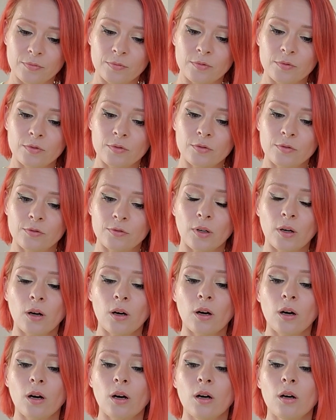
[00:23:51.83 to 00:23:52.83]

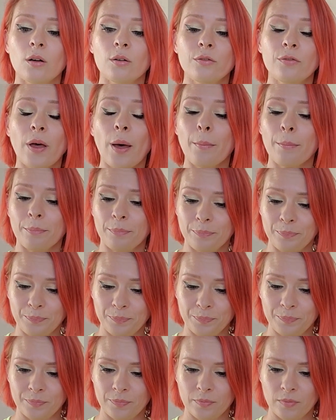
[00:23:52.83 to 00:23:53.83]
for Femme.
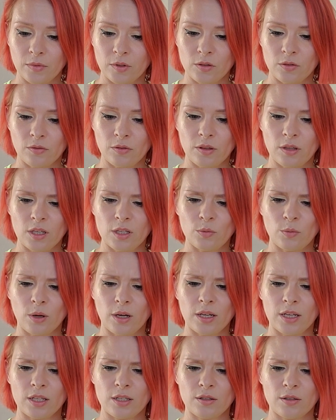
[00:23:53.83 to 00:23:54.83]
So this
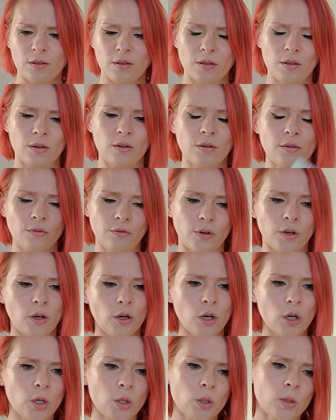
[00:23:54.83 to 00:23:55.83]
one is for
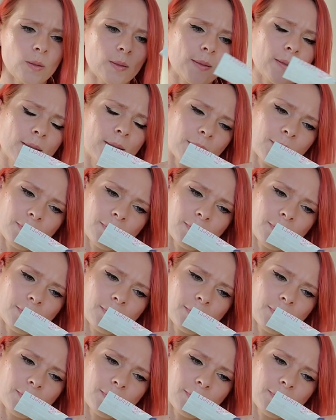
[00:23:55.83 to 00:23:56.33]
girls.